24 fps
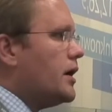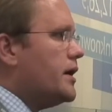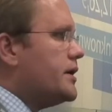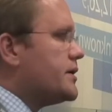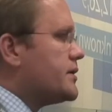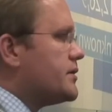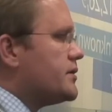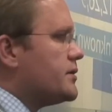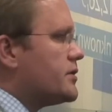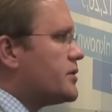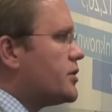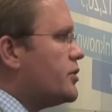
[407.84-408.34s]

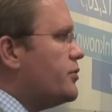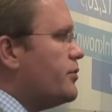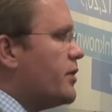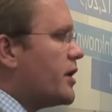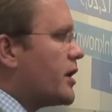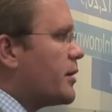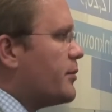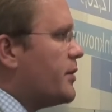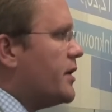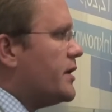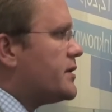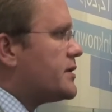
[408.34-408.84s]
Isn't 2
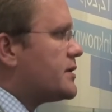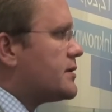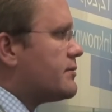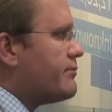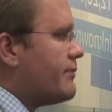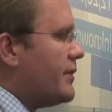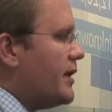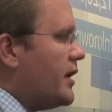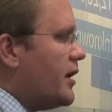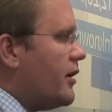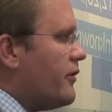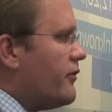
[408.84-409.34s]
megabits
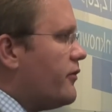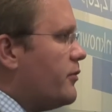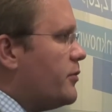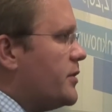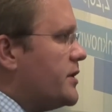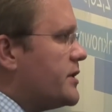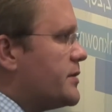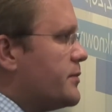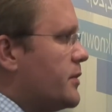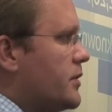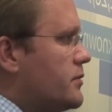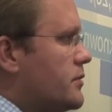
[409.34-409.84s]

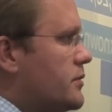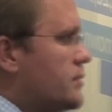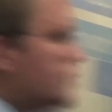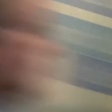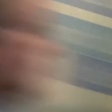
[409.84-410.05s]
laughably small?